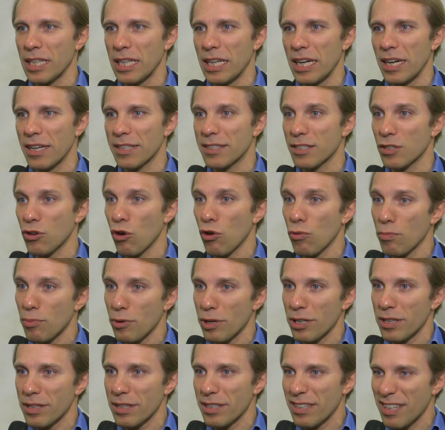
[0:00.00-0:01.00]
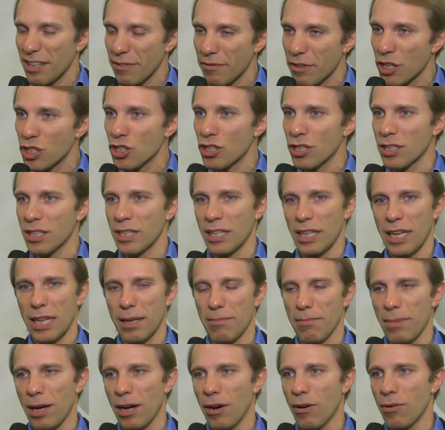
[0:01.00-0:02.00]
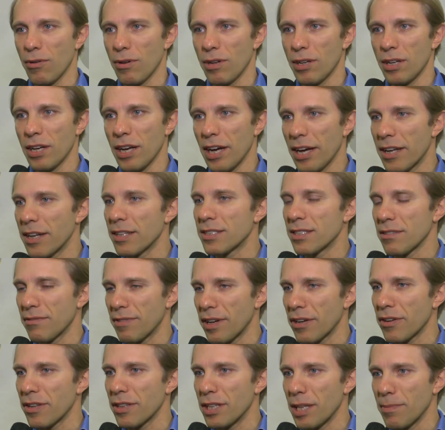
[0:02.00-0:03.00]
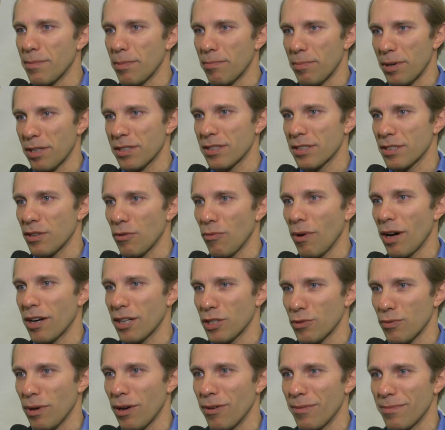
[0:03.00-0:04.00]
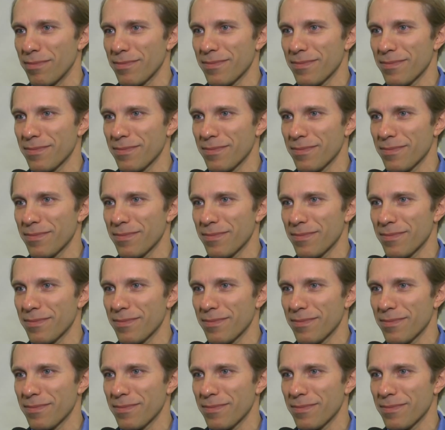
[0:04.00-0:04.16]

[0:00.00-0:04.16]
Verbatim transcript: Uh, it's a corporate conviction in Bell, and it's a very deep personal one as well.